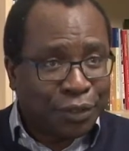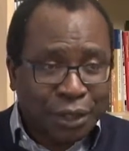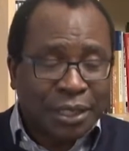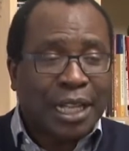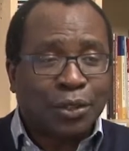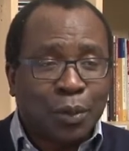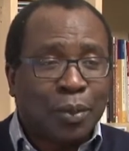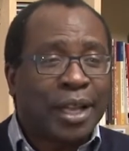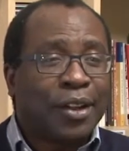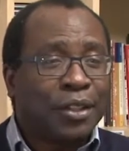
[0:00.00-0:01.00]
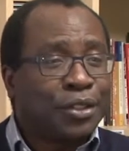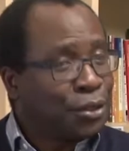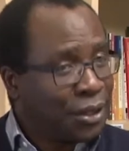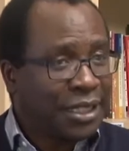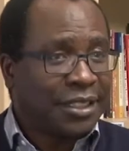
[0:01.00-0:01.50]
If you decide to obey God,
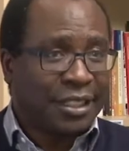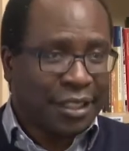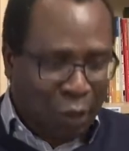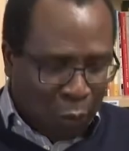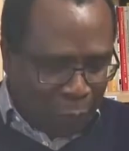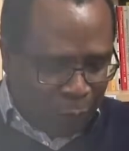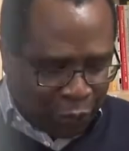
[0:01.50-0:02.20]
you set it as a goal.